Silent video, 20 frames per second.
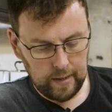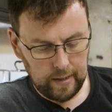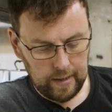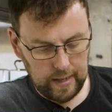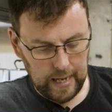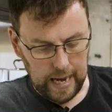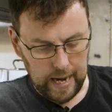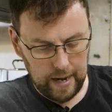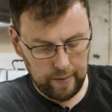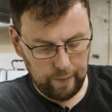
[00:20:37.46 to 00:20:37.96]

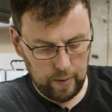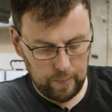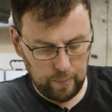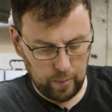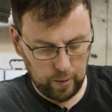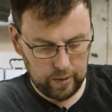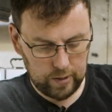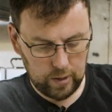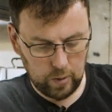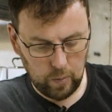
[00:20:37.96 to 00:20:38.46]
If we
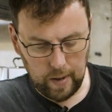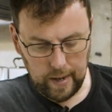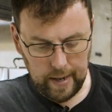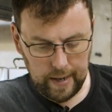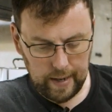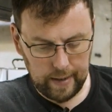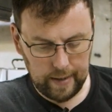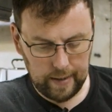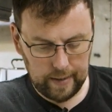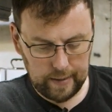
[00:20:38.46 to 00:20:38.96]
put it the
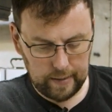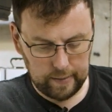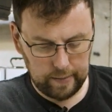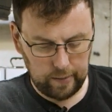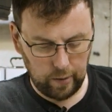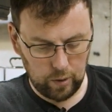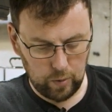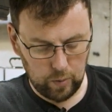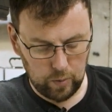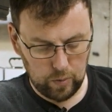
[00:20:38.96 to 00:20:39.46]
way
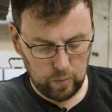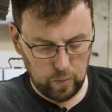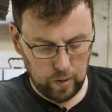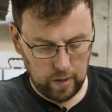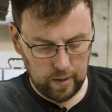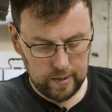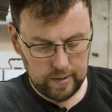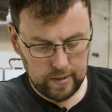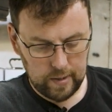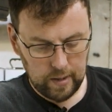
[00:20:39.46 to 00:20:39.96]
the other one
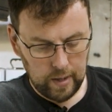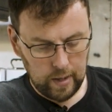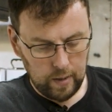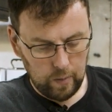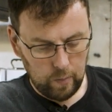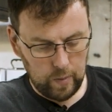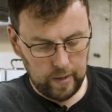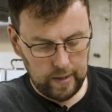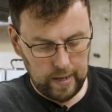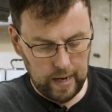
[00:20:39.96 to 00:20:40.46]
was,
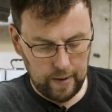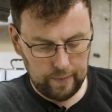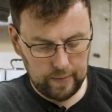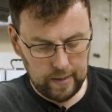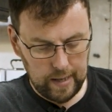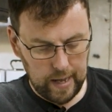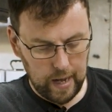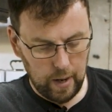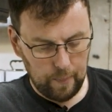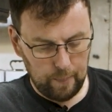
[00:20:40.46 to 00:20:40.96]
we'd have
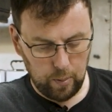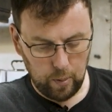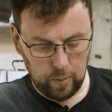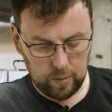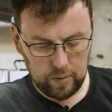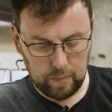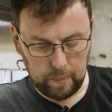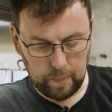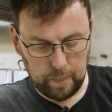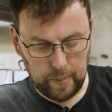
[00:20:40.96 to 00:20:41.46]
the
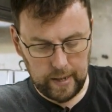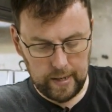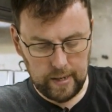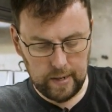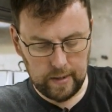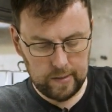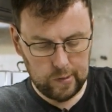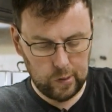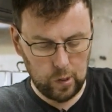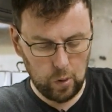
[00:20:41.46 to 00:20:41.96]
output
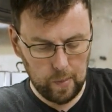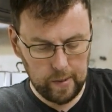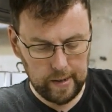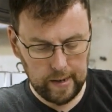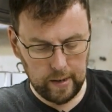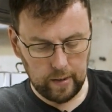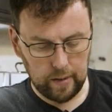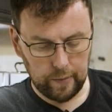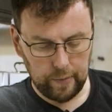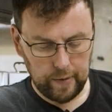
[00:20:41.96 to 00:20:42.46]
pinions coming
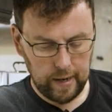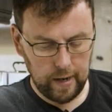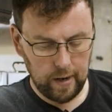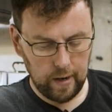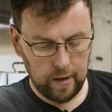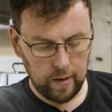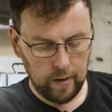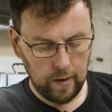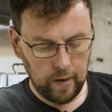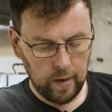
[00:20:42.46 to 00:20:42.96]
out of
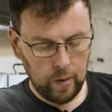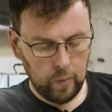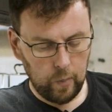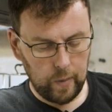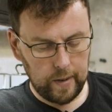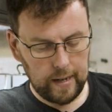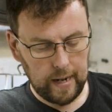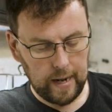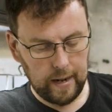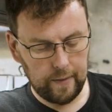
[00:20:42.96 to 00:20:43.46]
here,
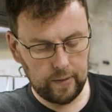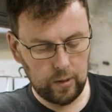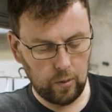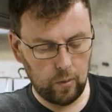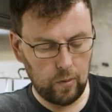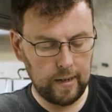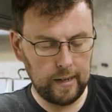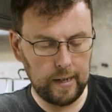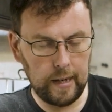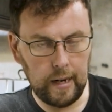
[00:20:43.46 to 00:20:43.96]
we'd have the
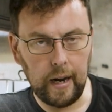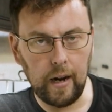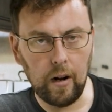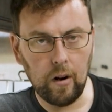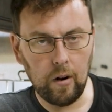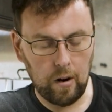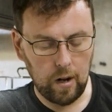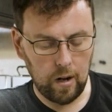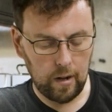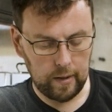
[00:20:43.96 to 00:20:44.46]
ring
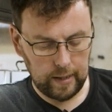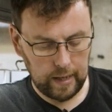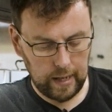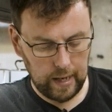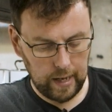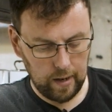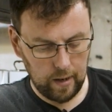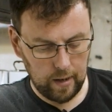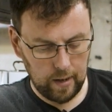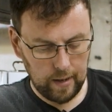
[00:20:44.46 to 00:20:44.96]
gear on
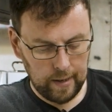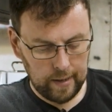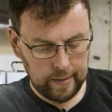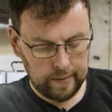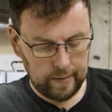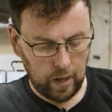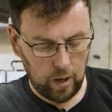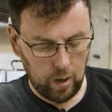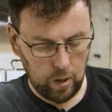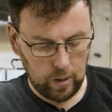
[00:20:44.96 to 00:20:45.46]
here,
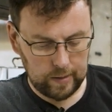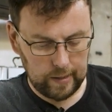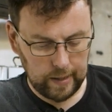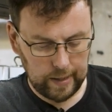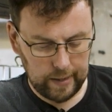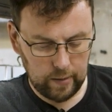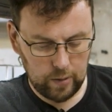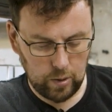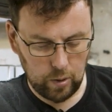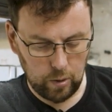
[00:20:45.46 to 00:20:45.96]
the whole
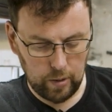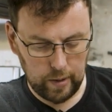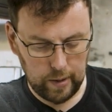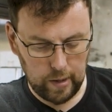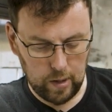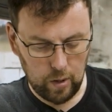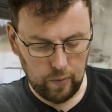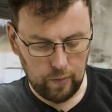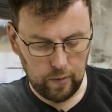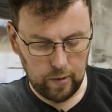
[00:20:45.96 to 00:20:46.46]
thing
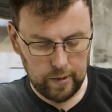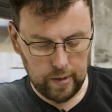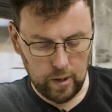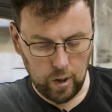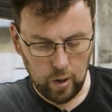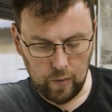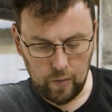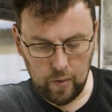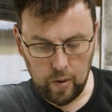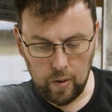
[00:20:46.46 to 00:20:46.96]
turning over and
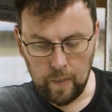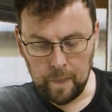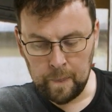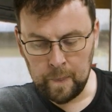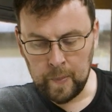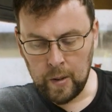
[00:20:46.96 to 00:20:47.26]
over.